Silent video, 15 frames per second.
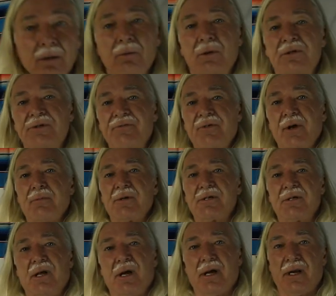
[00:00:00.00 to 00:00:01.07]
What's the
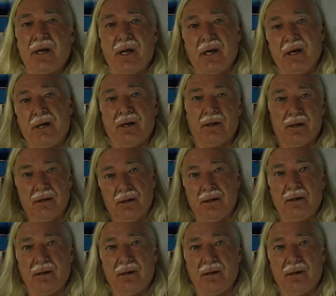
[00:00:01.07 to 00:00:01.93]
famous line out here?